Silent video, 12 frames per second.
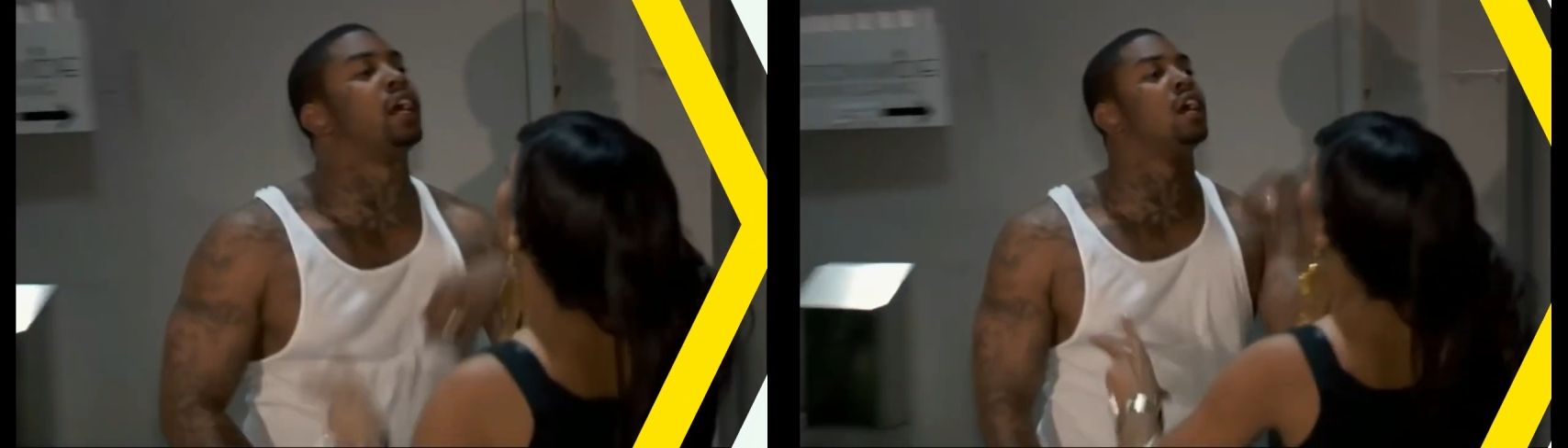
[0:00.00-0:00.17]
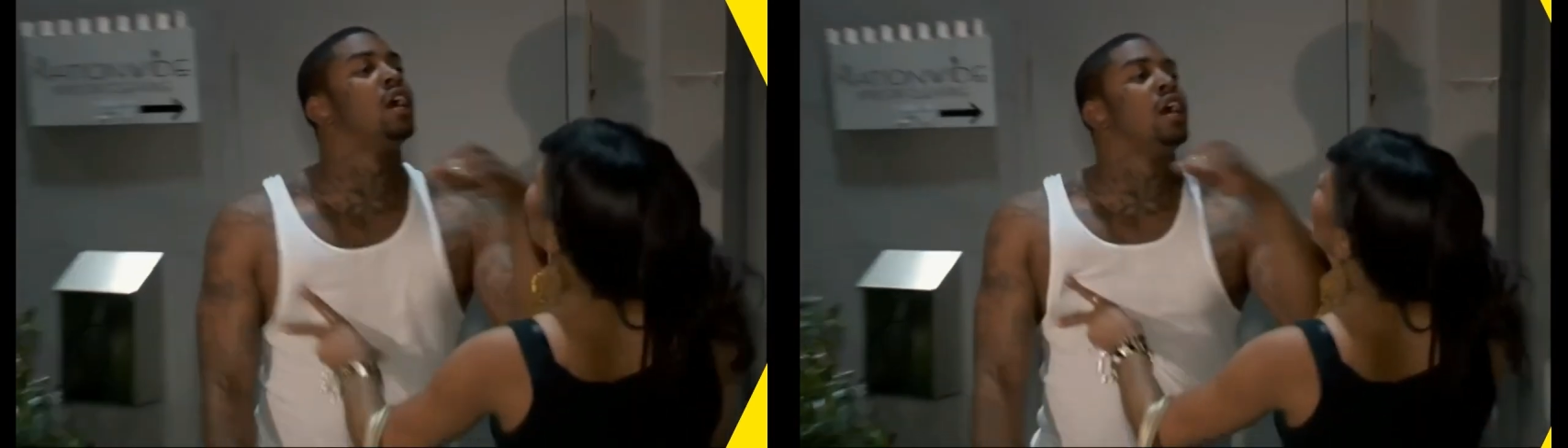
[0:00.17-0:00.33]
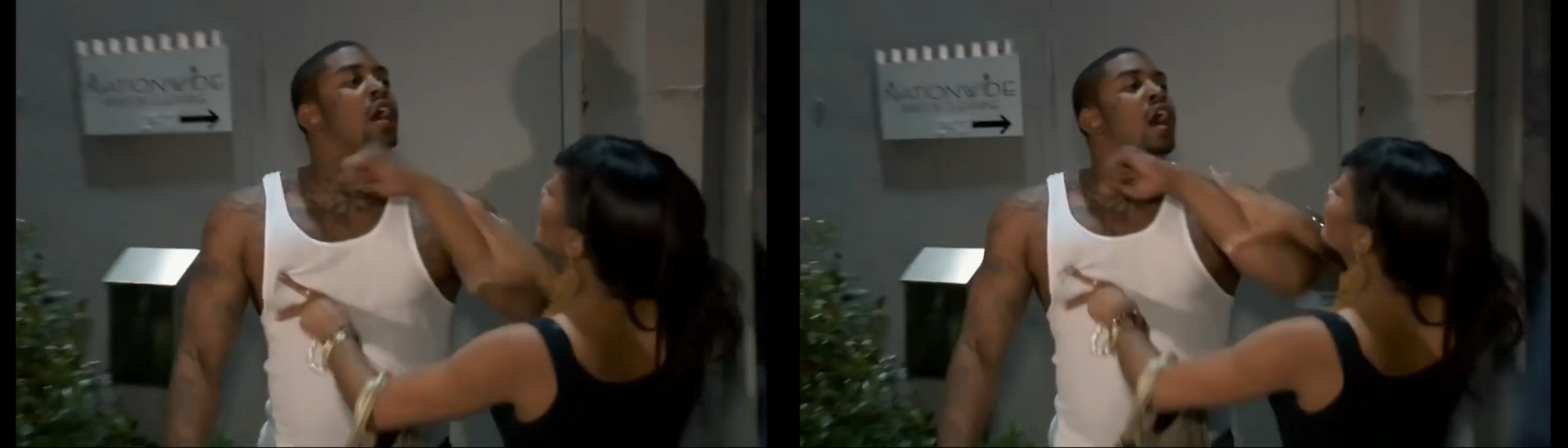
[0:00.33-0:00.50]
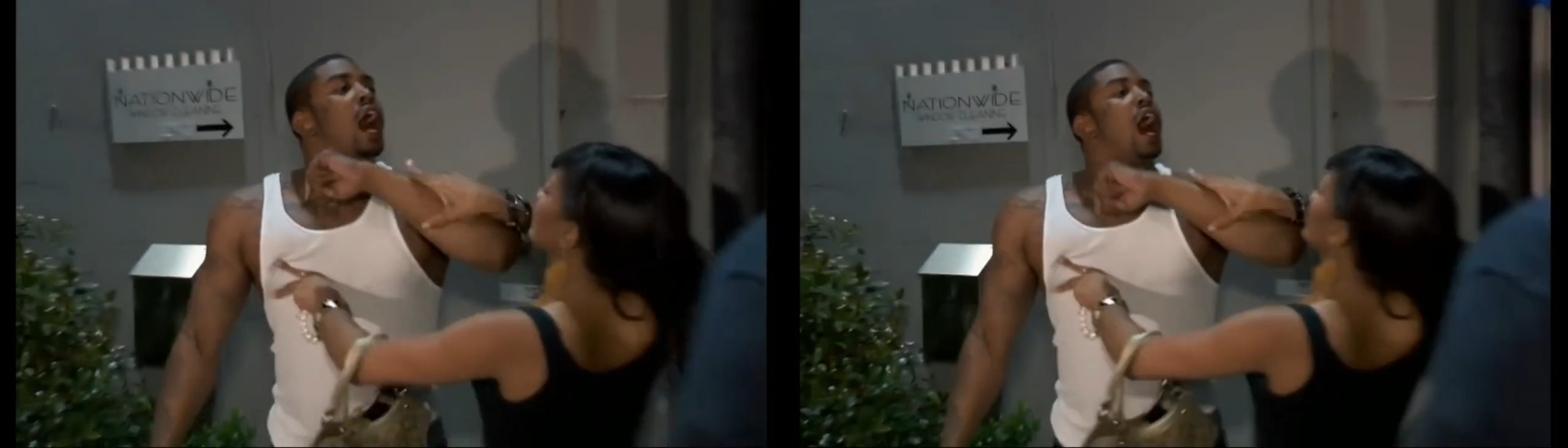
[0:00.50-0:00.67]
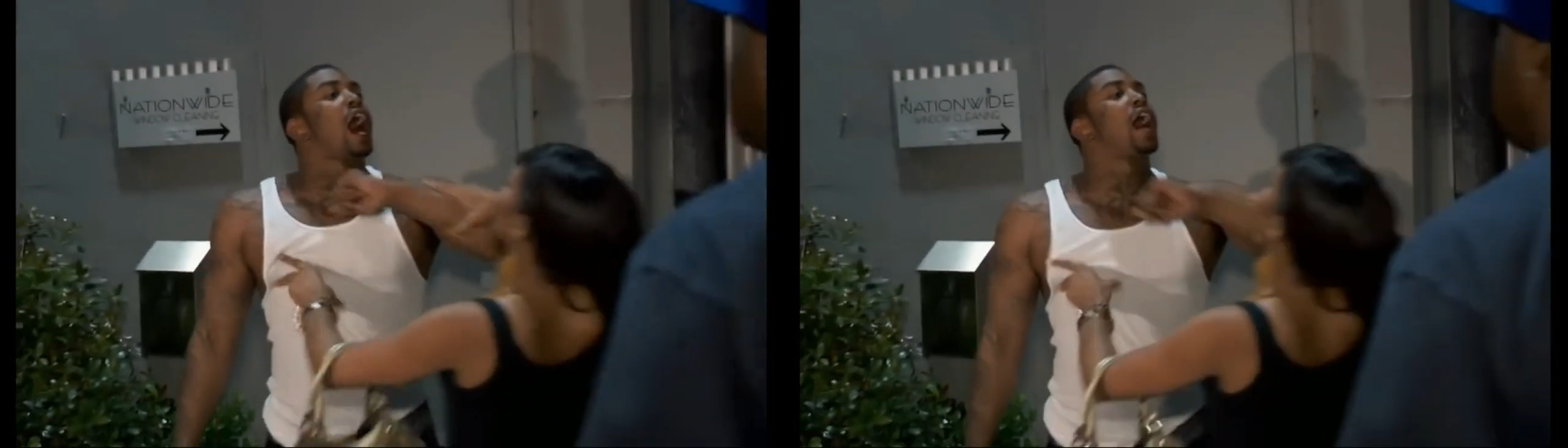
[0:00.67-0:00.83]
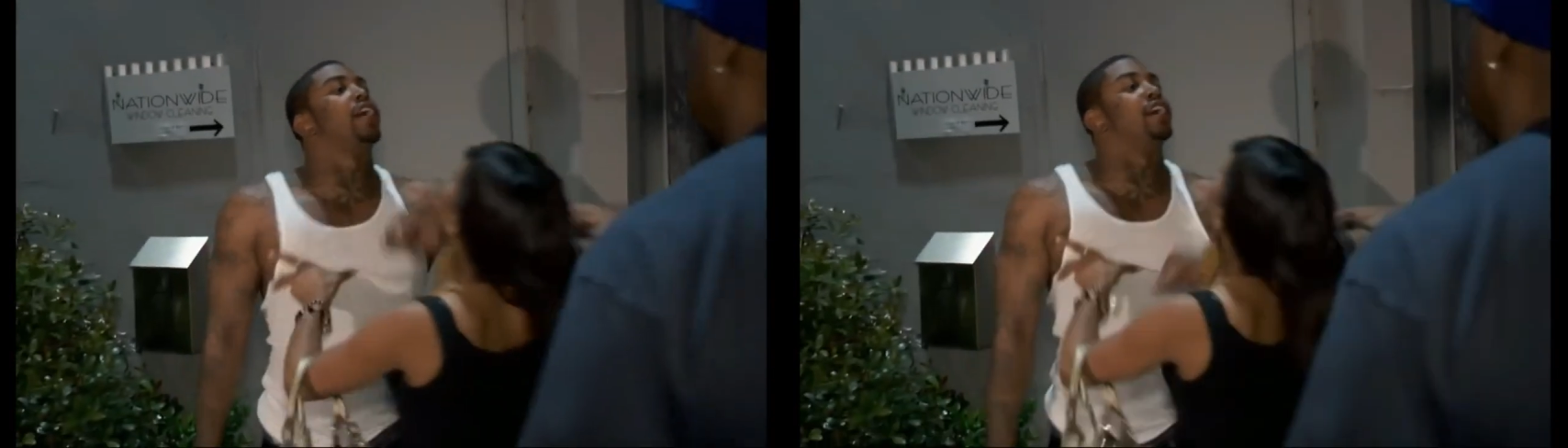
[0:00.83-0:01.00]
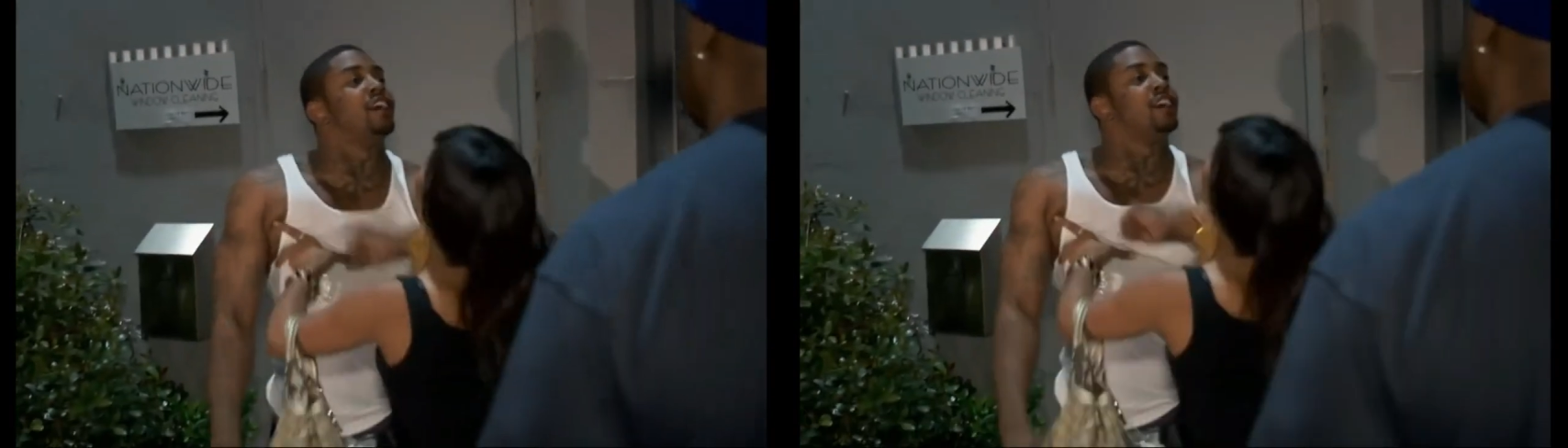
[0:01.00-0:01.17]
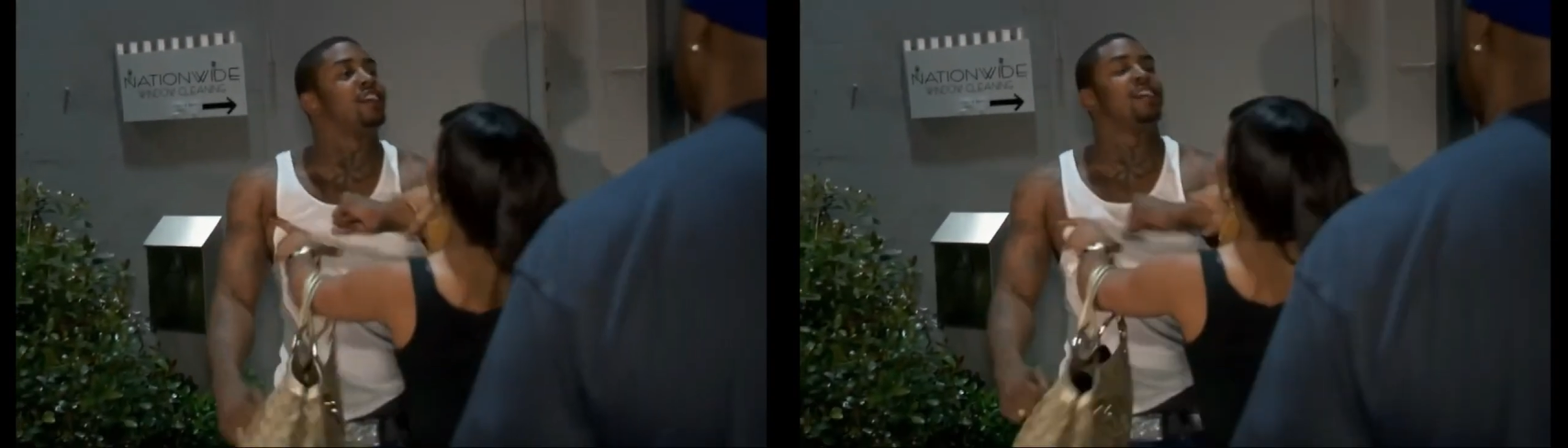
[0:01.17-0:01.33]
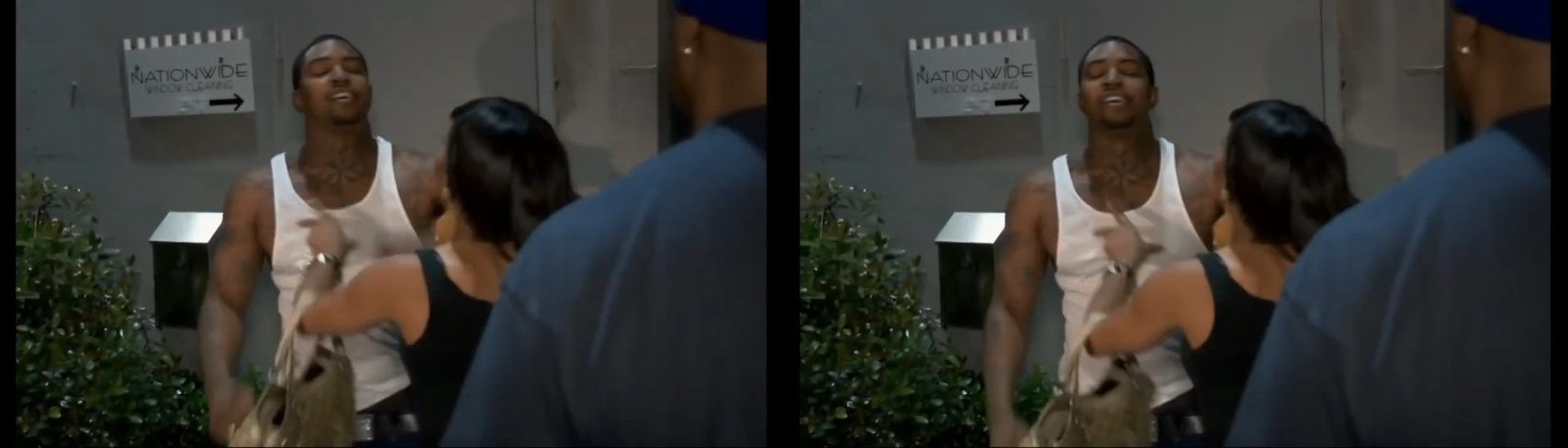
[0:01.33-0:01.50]
Young wasn't about
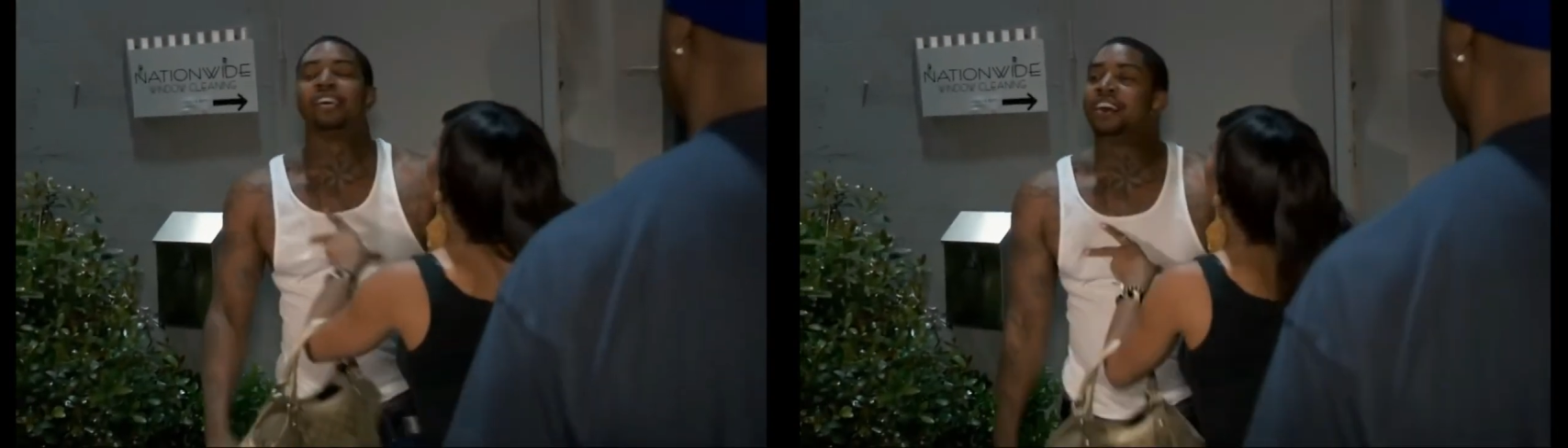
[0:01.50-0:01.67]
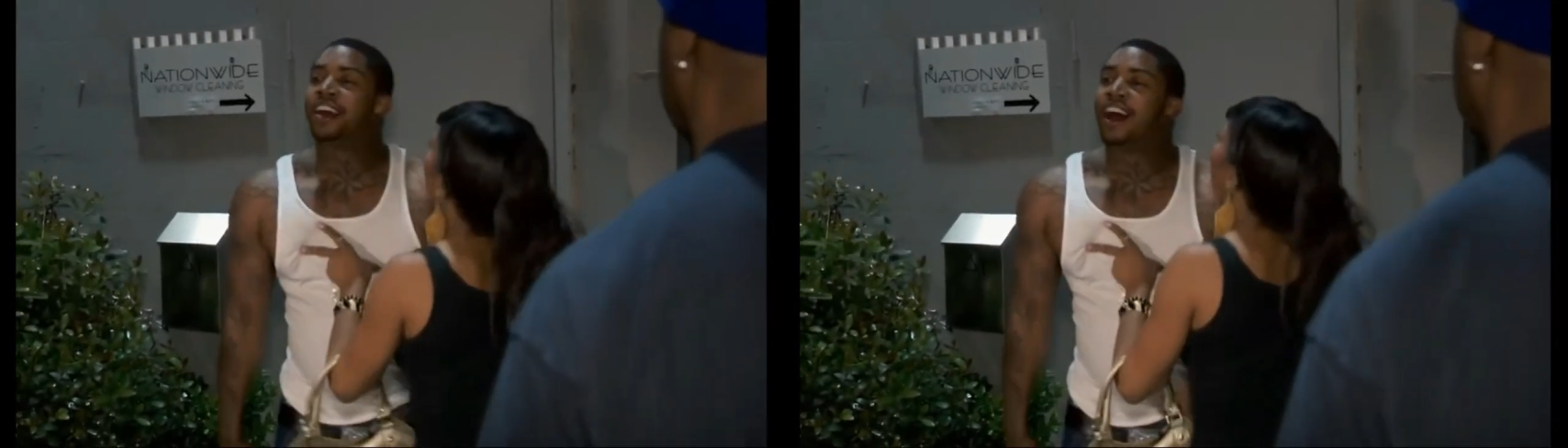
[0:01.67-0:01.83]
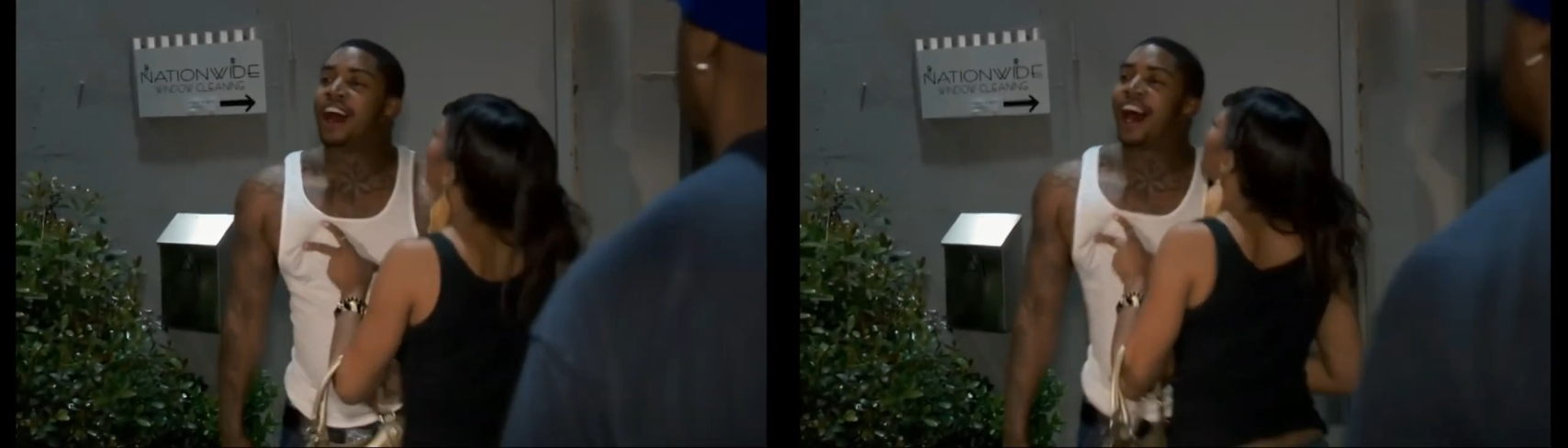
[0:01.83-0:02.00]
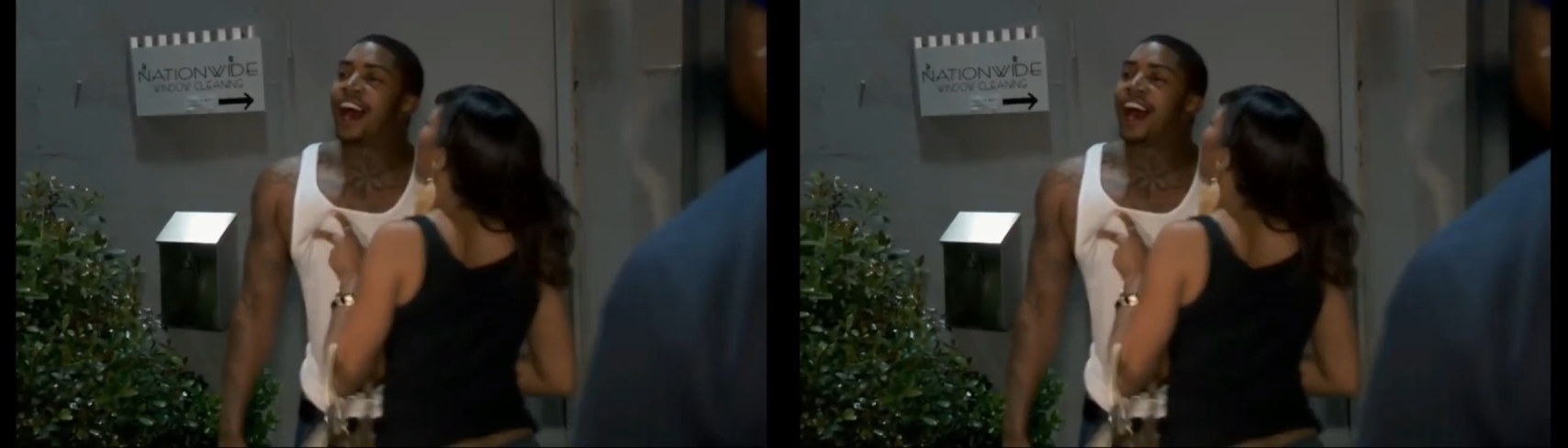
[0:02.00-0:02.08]
to let that go to